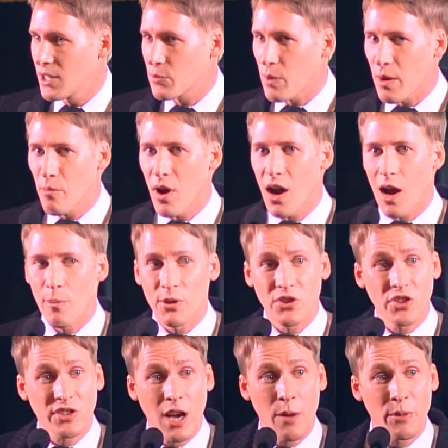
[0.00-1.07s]
It's my mom,
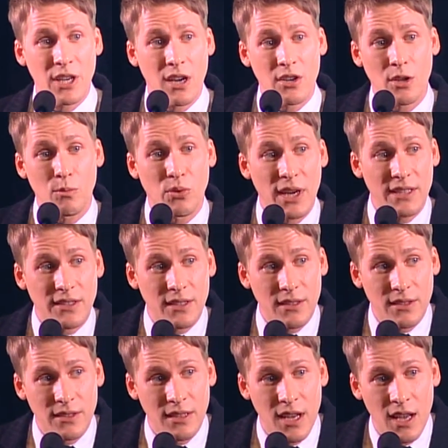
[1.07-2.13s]
and she's coming on her
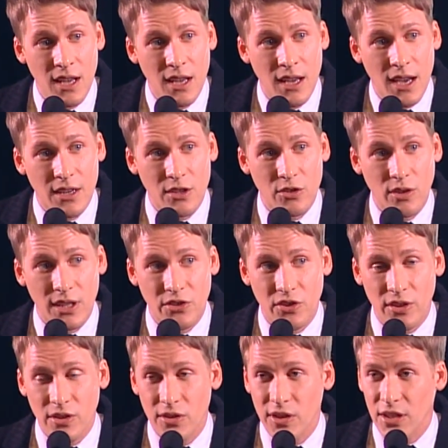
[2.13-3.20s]
braces and her
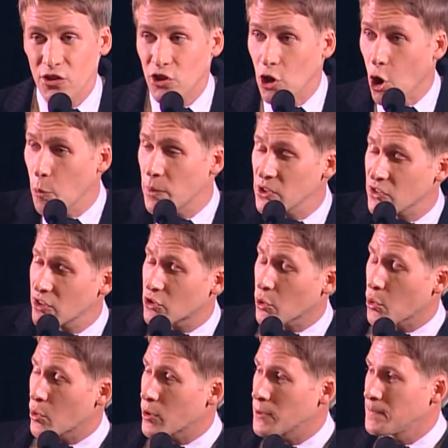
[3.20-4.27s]
crutches, and she opens
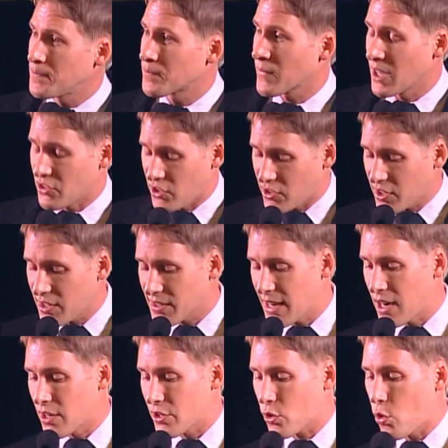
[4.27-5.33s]
the door, and she
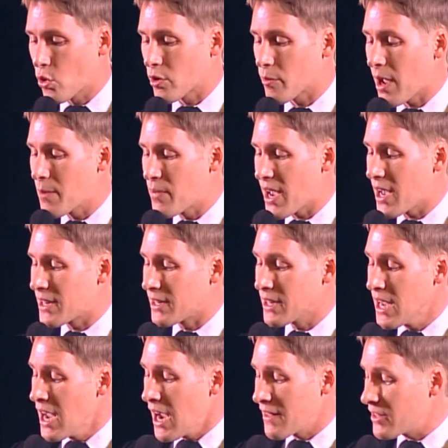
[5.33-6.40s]
sits down in the corner of my
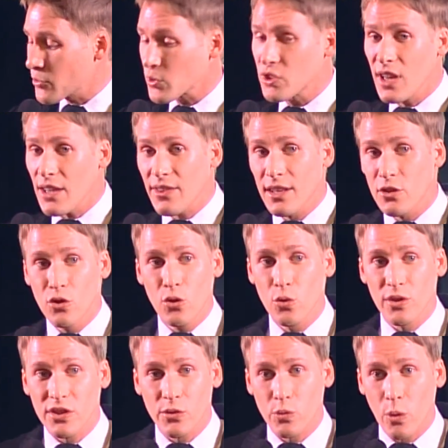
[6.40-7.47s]
bed, and this was nothing new.